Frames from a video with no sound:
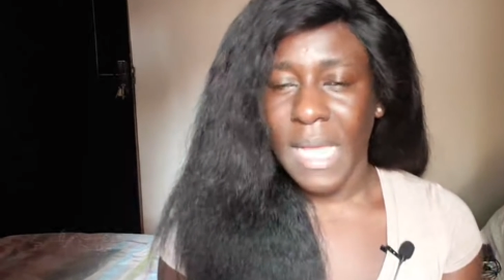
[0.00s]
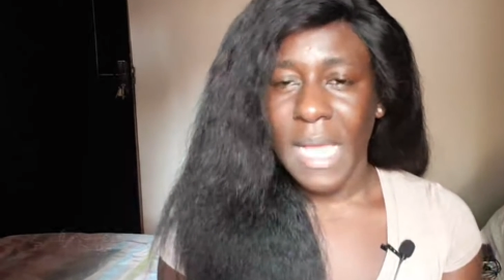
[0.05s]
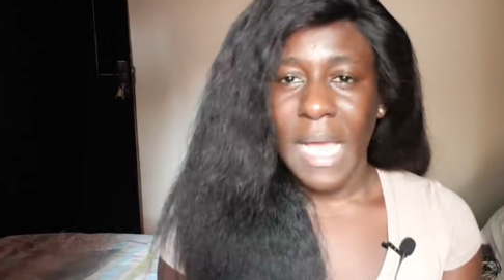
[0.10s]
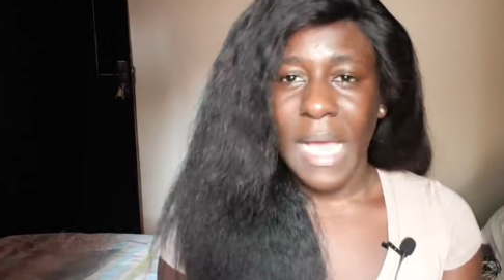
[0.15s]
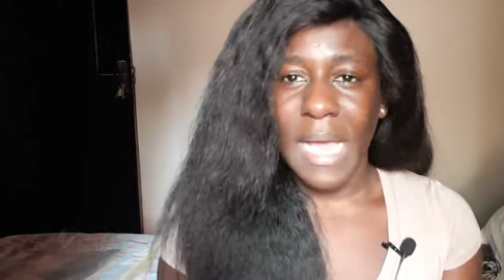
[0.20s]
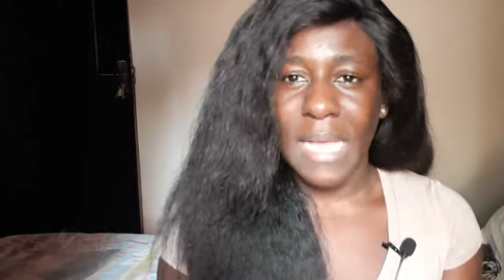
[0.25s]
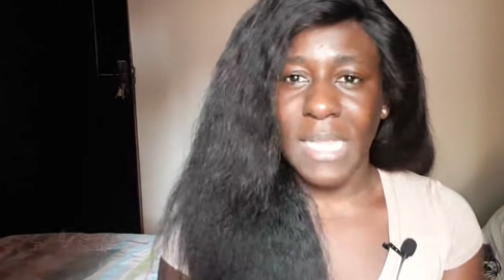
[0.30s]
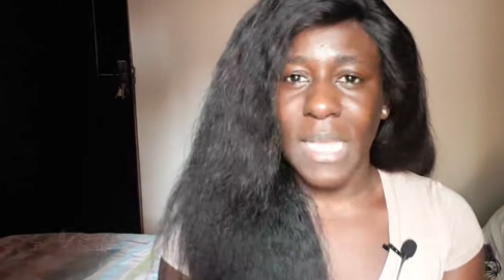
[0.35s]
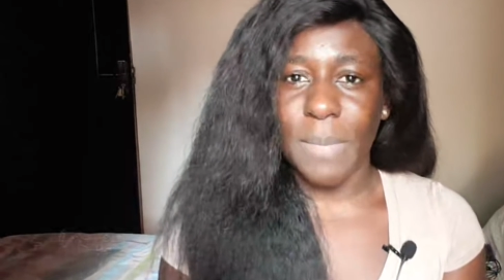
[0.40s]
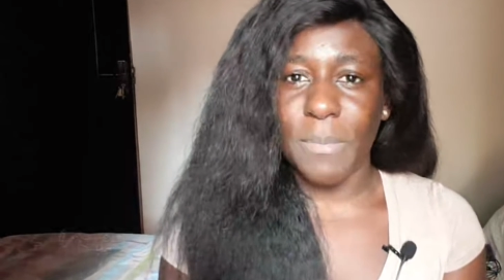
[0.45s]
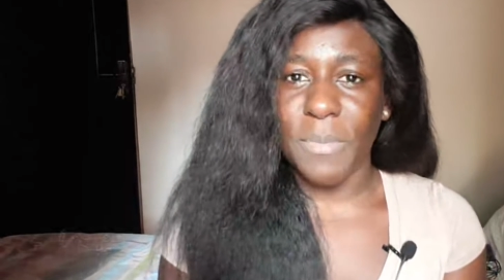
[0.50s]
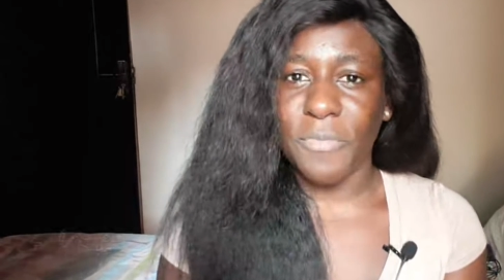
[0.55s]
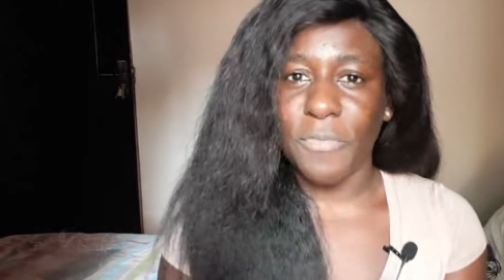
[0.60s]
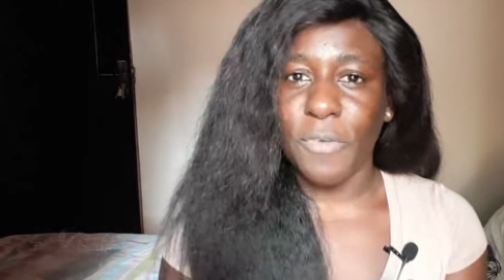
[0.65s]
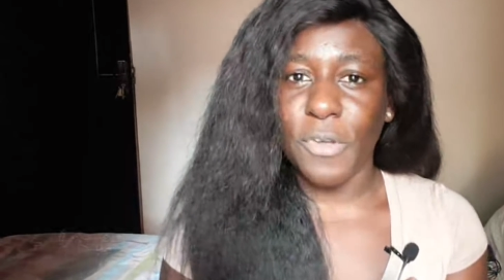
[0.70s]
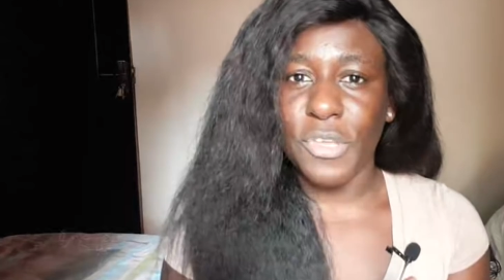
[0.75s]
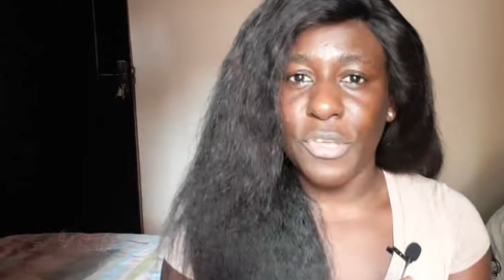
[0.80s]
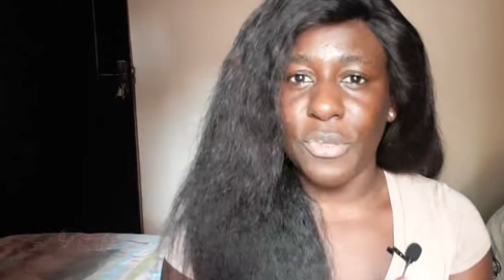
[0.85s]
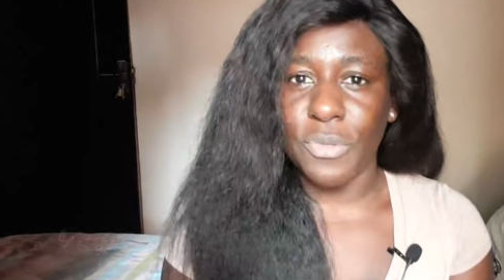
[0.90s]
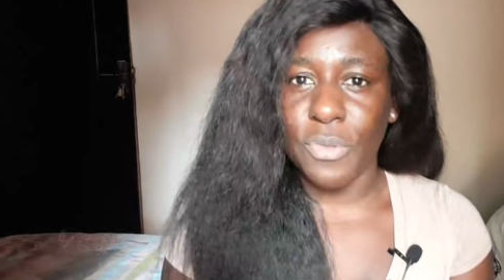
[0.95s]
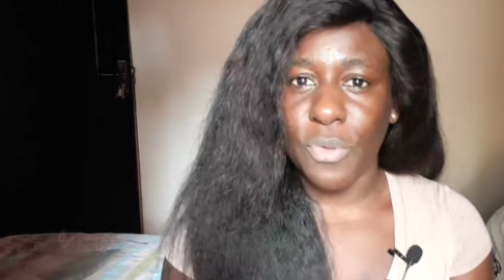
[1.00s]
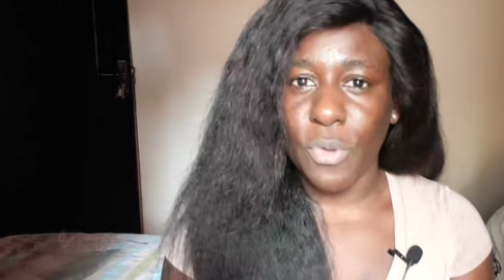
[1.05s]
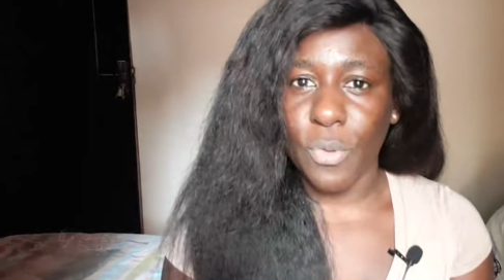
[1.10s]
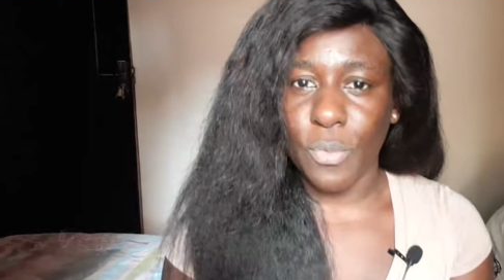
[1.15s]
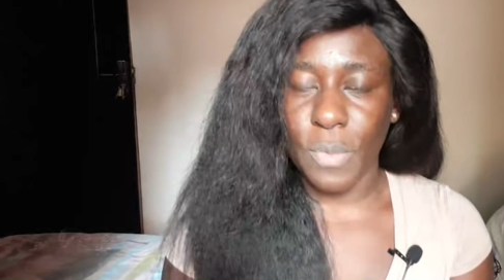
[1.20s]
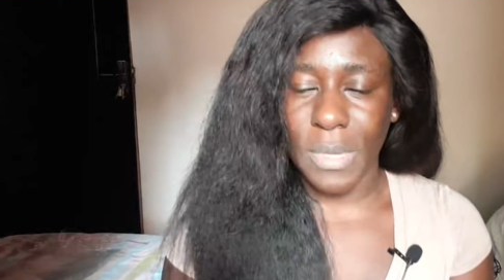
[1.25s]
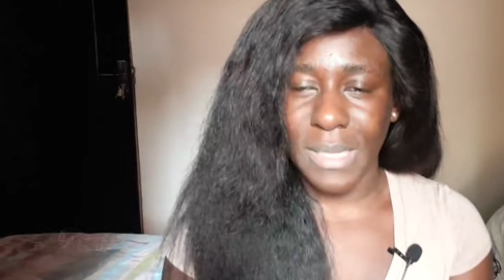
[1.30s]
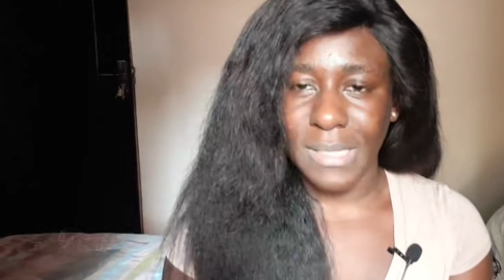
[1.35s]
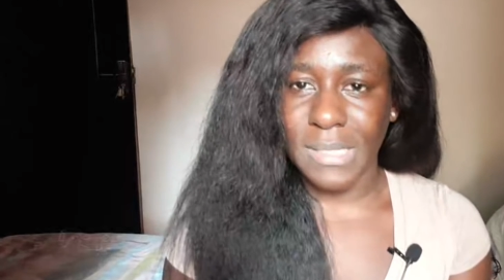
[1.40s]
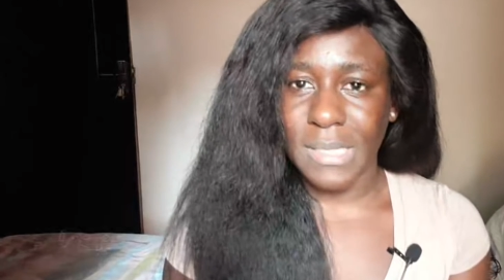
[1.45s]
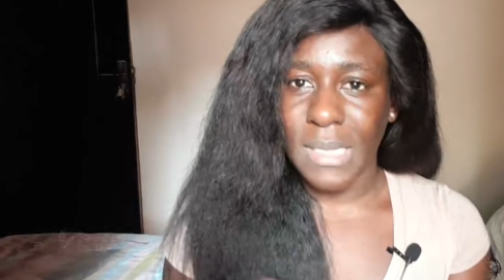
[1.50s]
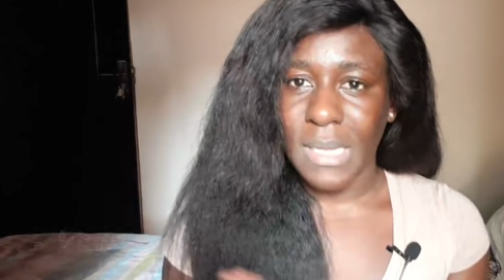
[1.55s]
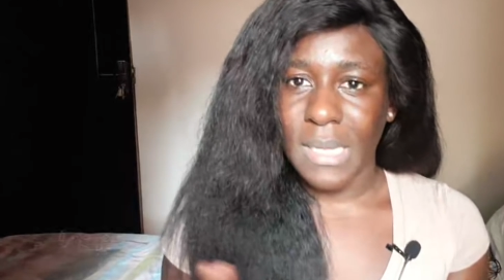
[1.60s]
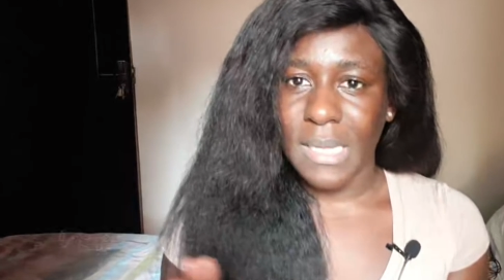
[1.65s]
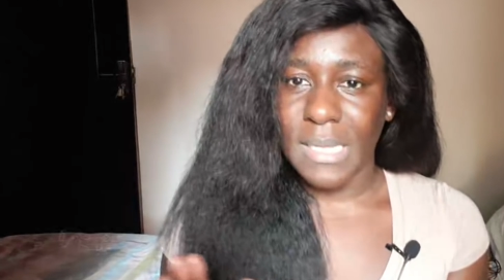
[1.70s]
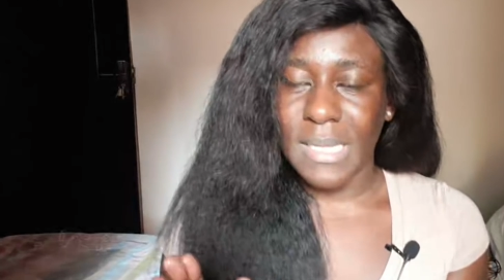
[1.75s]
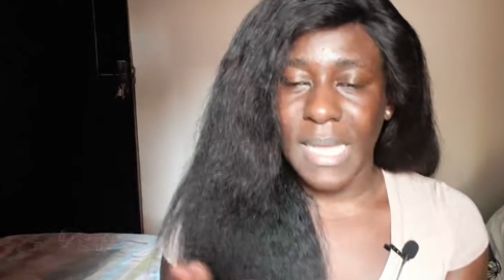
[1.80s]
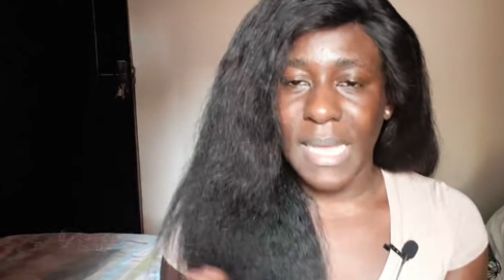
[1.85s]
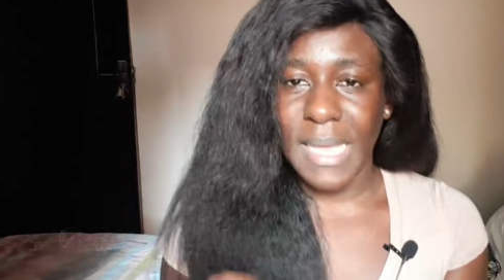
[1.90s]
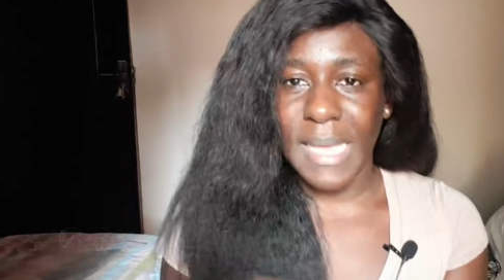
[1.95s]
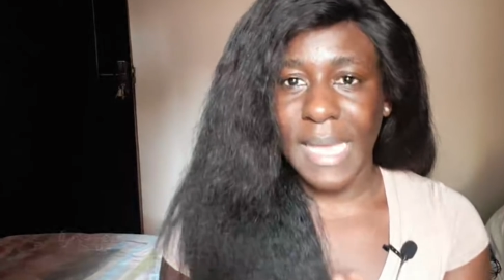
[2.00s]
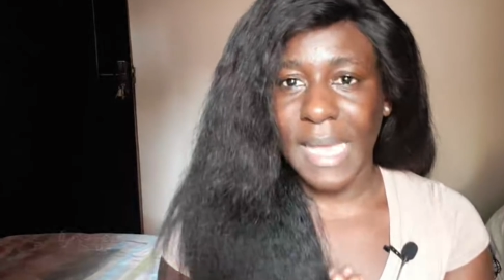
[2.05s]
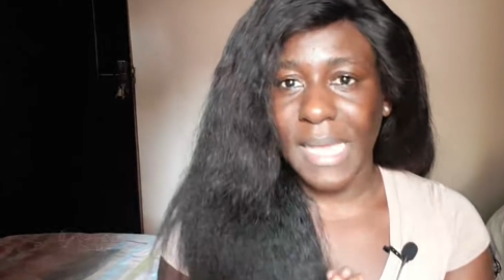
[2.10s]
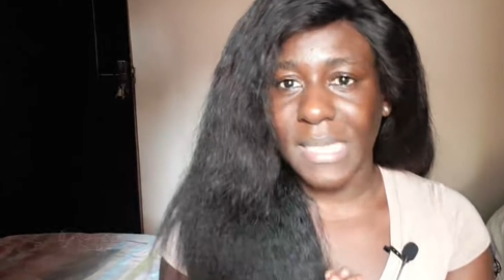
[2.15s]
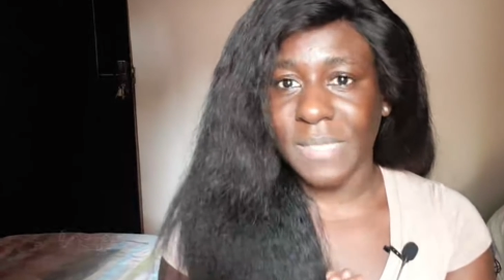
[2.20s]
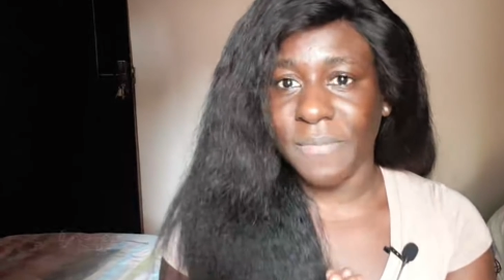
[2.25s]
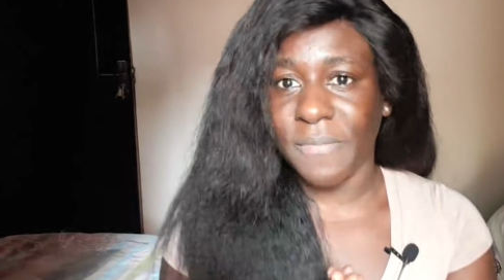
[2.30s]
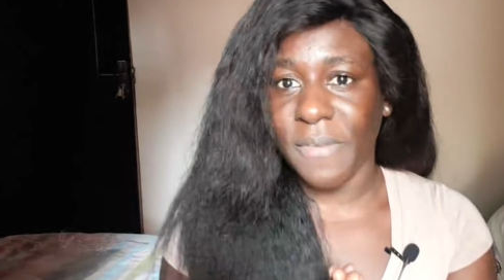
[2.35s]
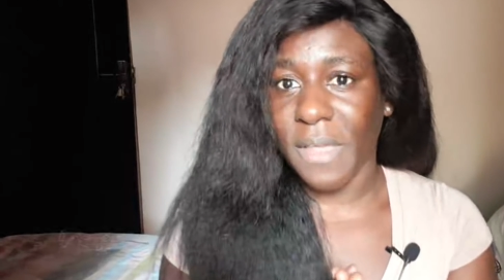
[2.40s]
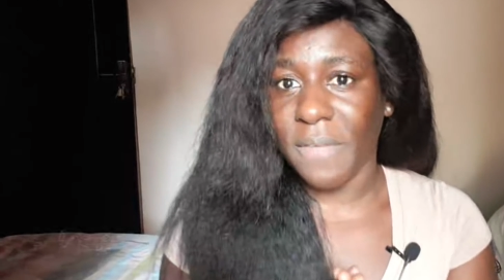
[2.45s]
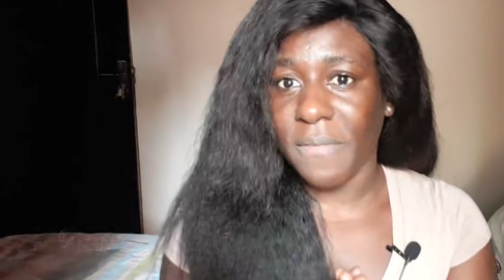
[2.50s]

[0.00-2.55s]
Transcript: and then before you know it, they get very,